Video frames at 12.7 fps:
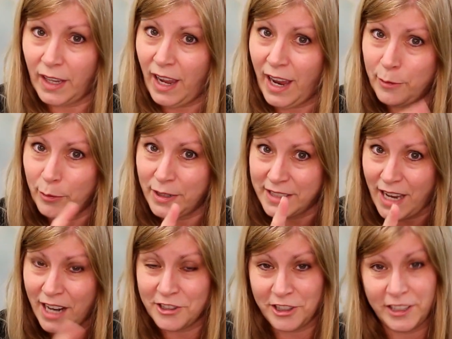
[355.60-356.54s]
I was
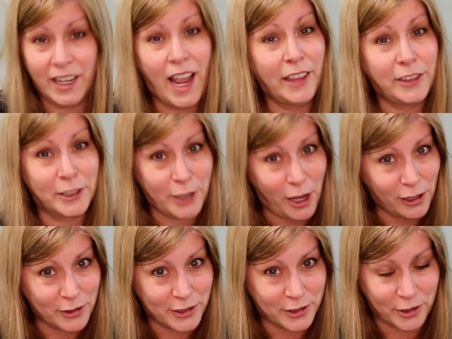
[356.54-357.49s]
actually at the
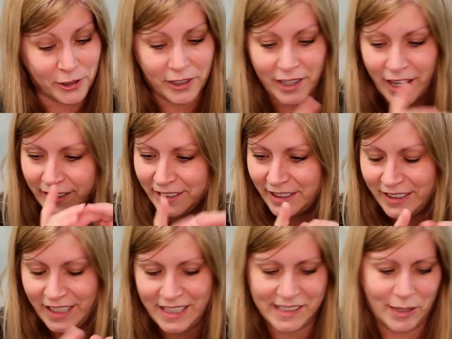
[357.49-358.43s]
dollar store. I did
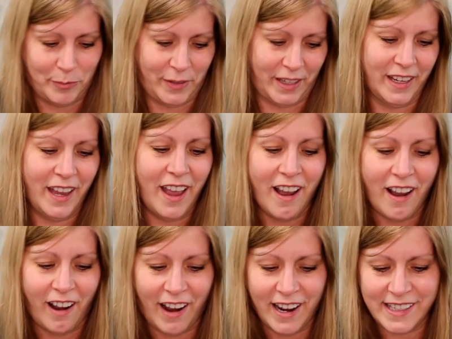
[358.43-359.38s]
need something.
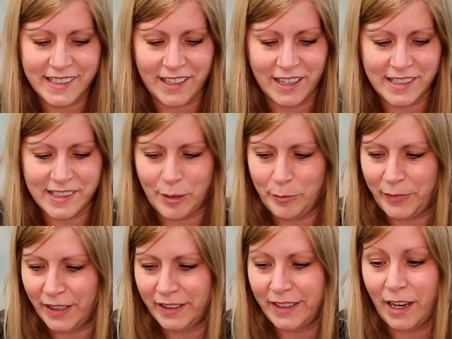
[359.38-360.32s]
I saw
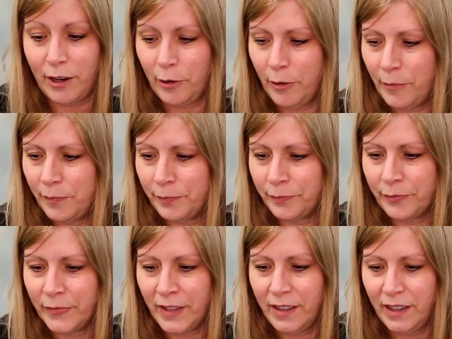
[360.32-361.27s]
something now.
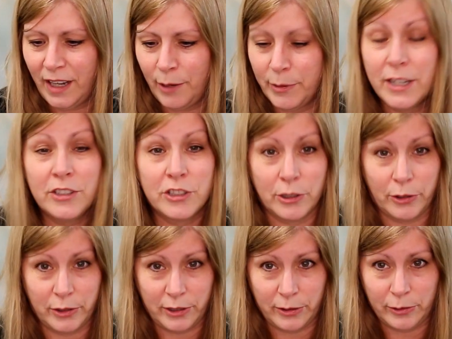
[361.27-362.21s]
I want to
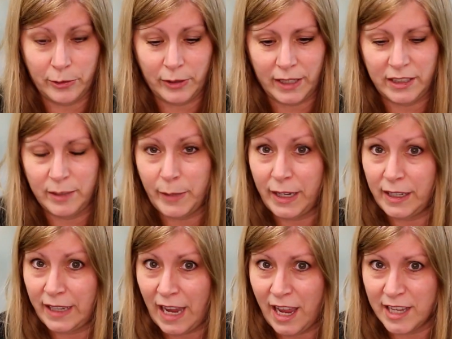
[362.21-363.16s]
show you, and you
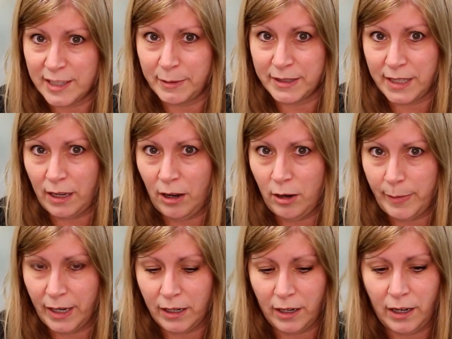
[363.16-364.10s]
might gasp and say, oh
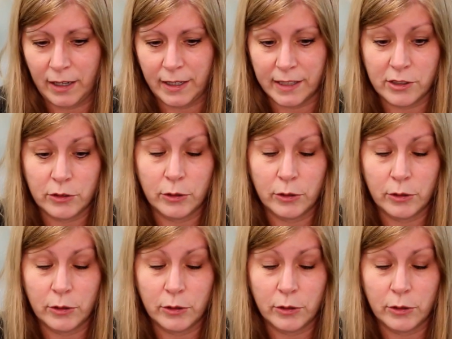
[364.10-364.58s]
my God, that's